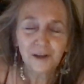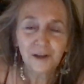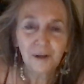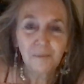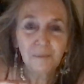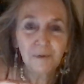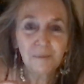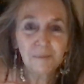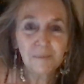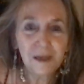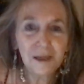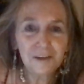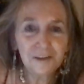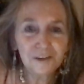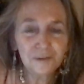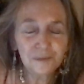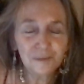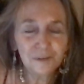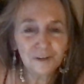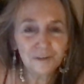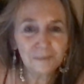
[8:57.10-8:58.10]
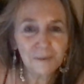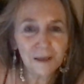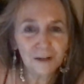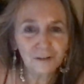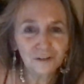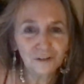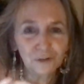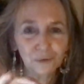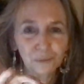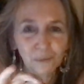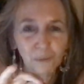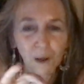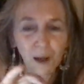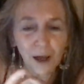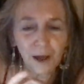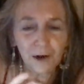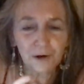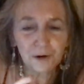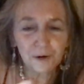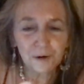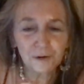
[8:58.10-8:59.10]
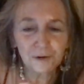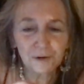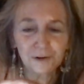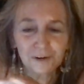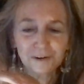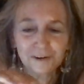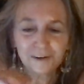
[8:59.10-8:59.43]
But make some special water,